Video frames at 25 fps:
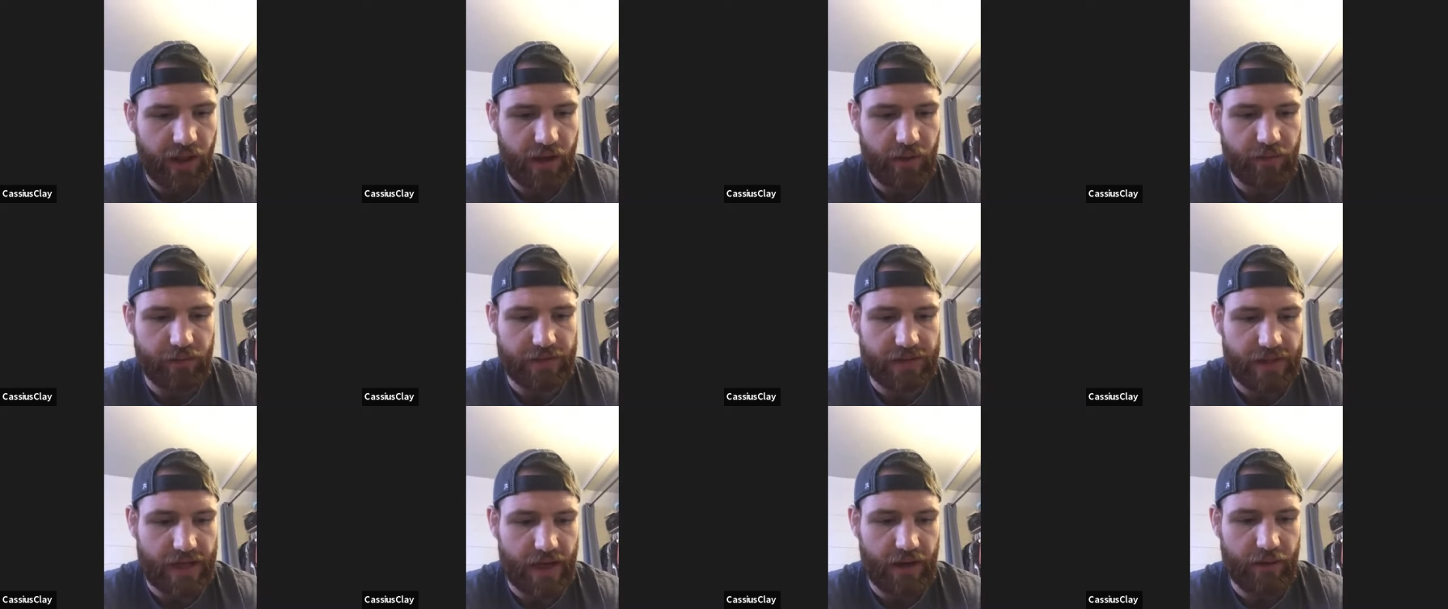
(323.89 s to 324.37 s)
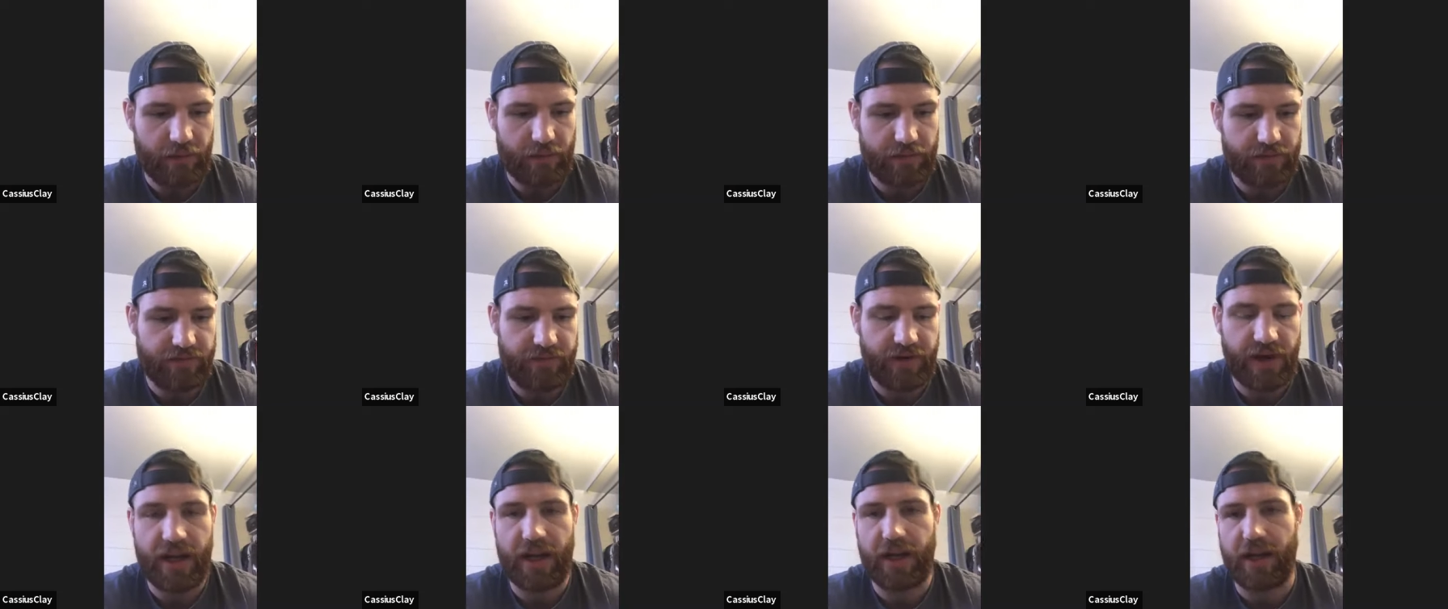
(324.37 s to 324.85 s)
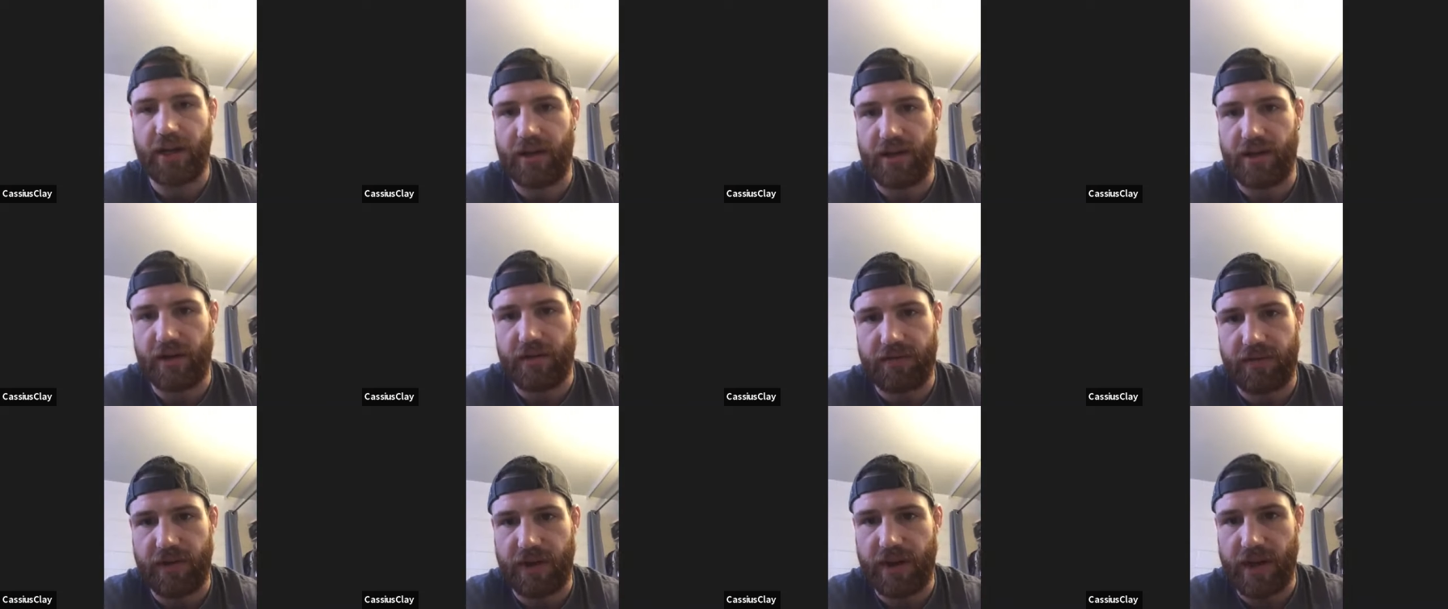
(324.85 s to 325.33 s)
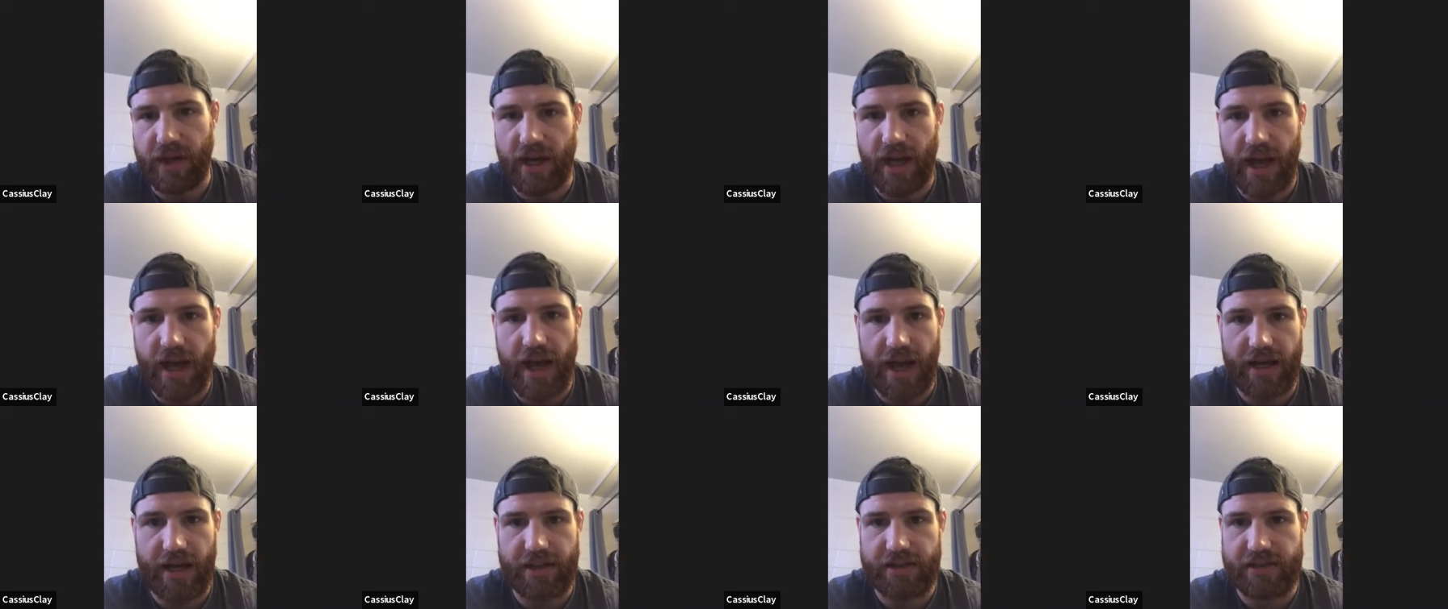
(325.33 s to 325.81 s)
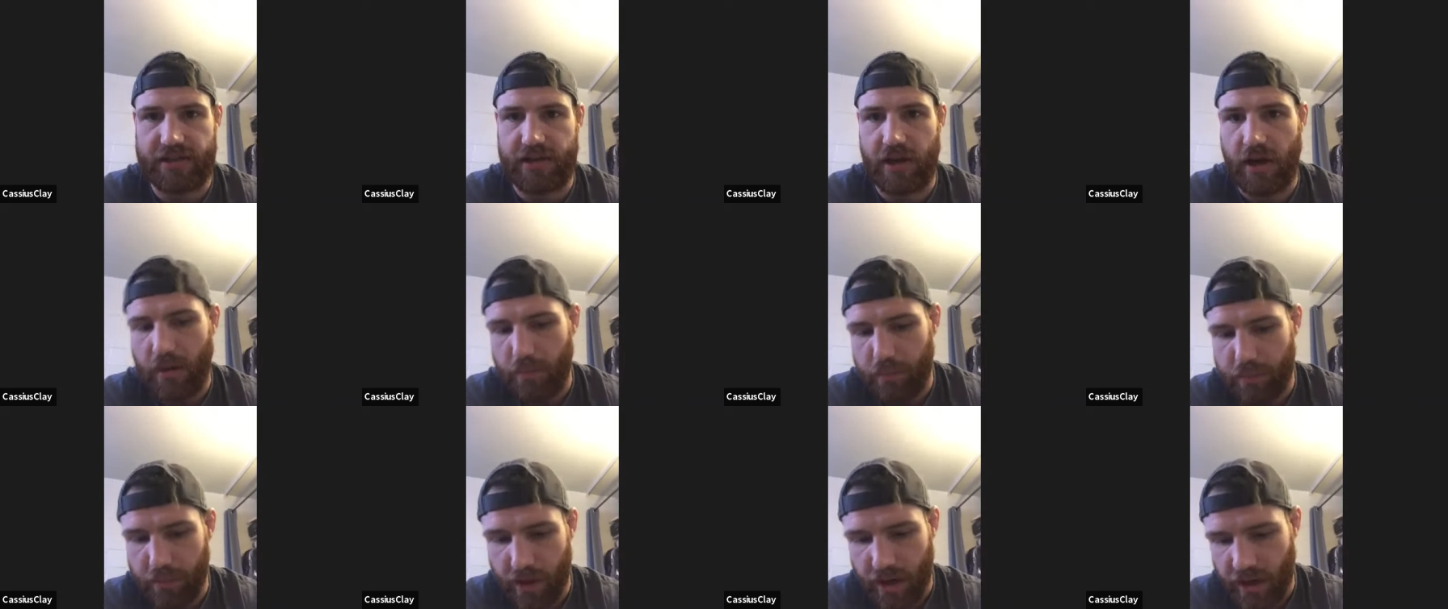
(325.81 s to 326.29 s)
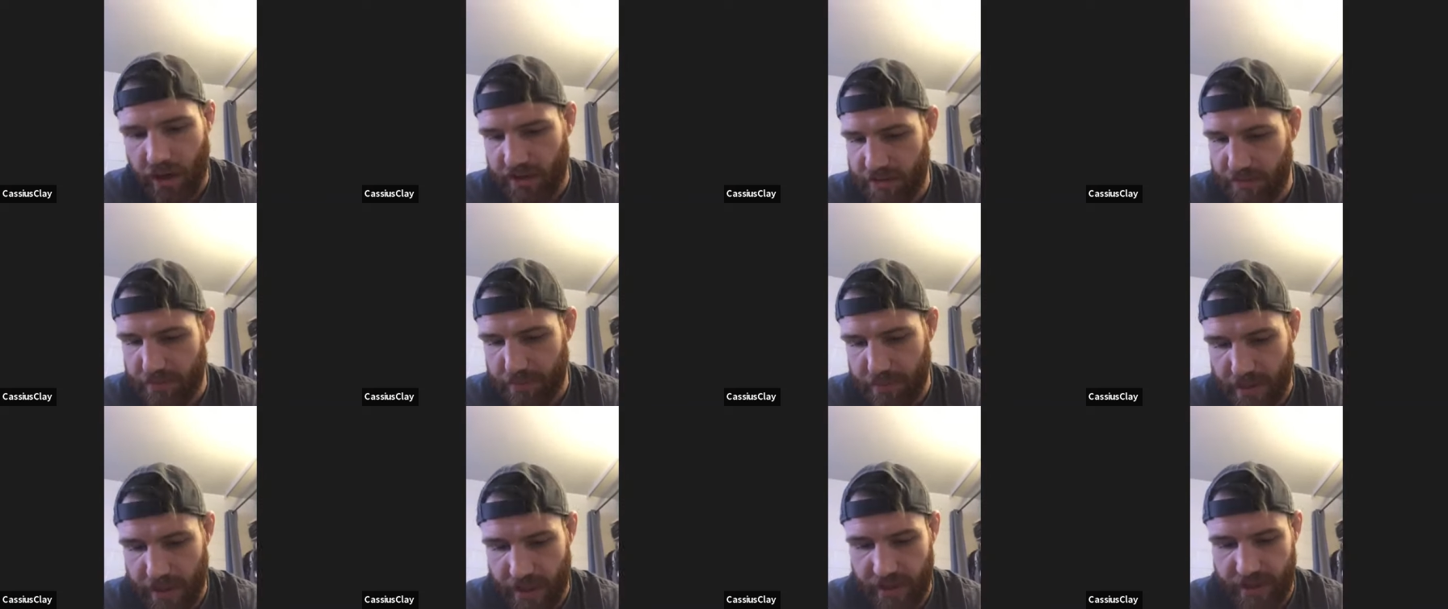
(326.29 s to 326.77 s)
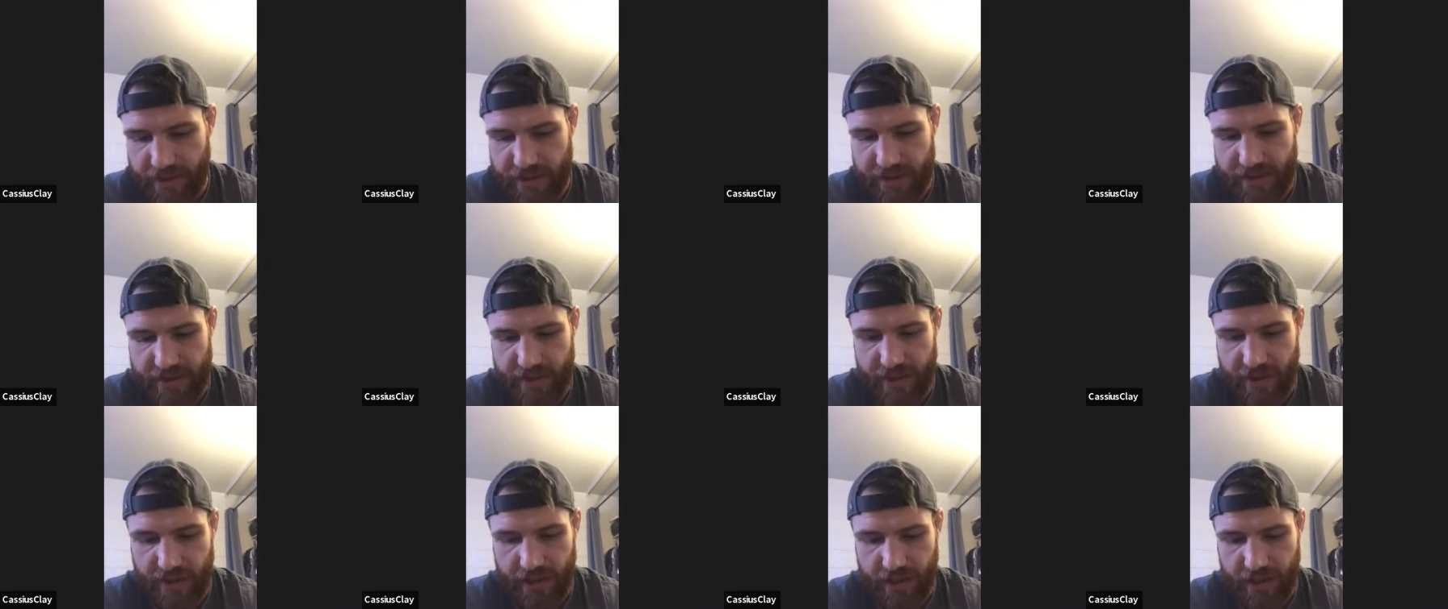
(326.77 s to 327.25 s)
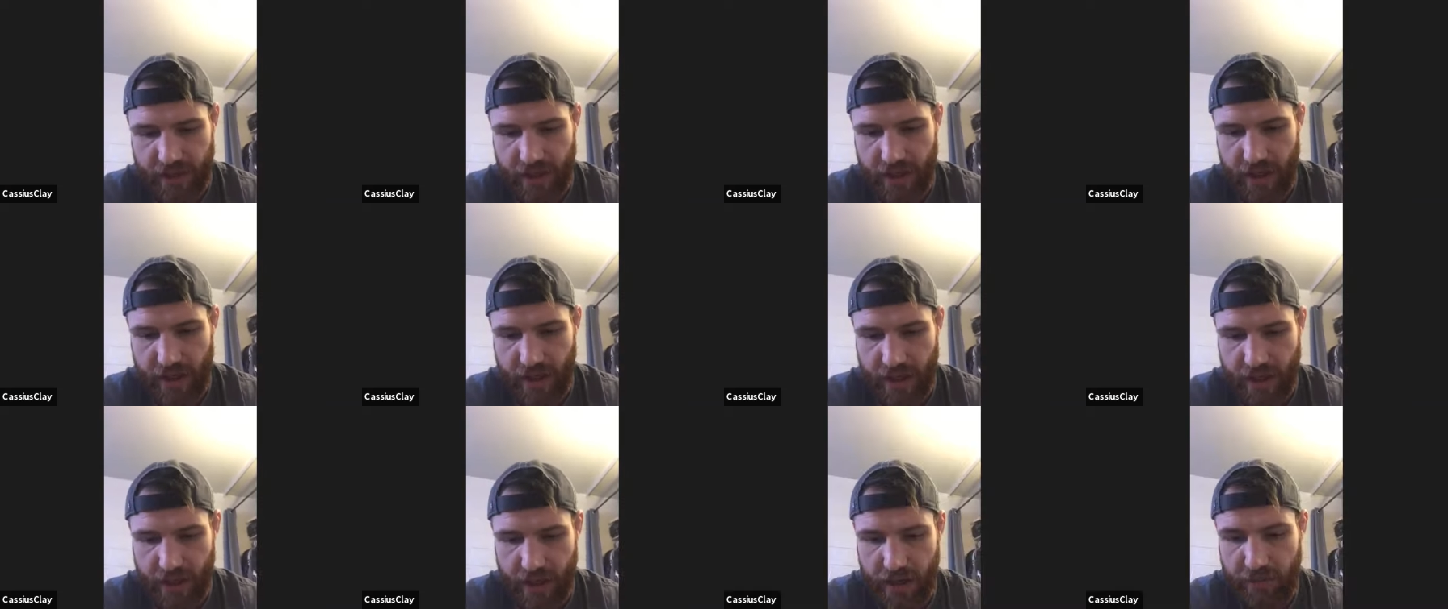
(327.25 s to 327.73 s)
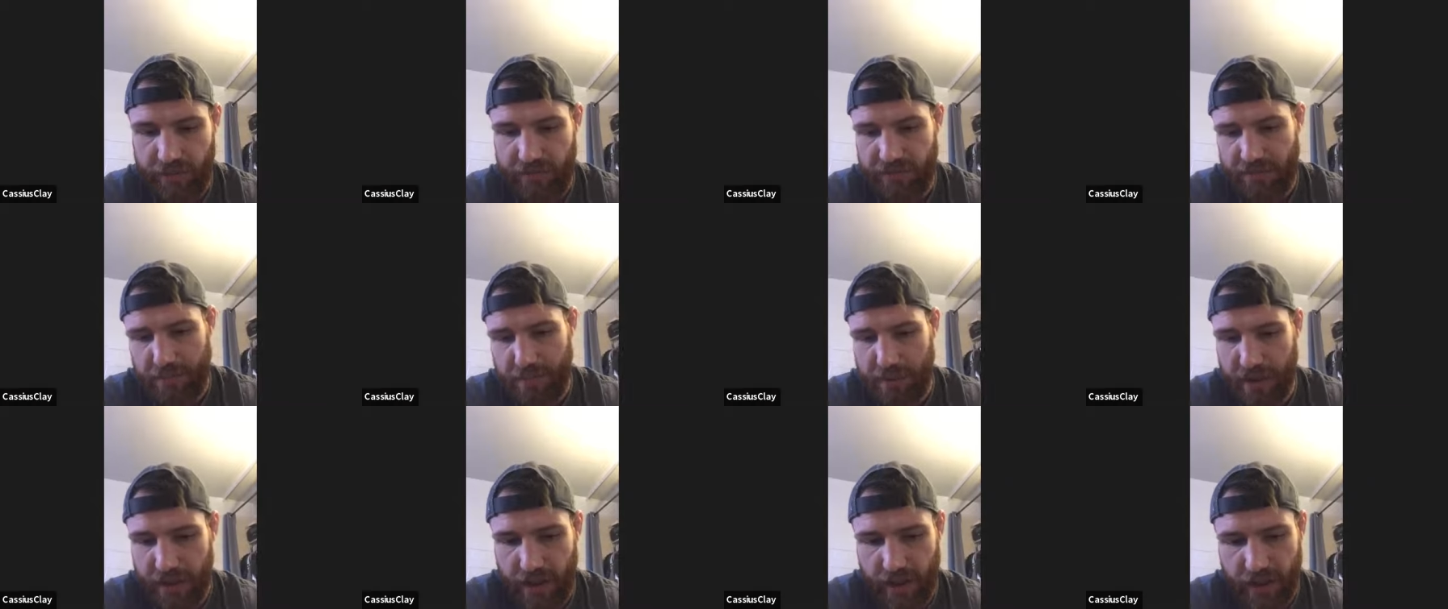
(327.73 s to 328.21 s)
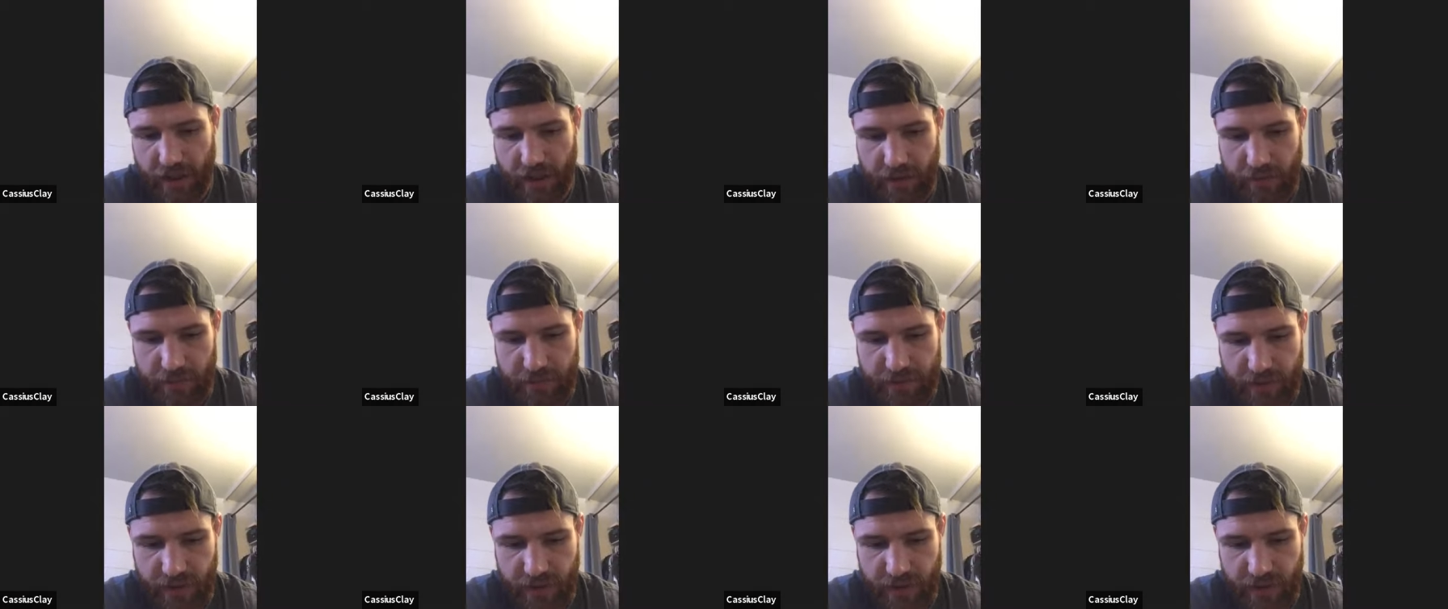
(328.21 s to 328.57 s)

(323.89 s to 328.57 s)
I was fighting undefeated guys, top prospects, and I was beating them.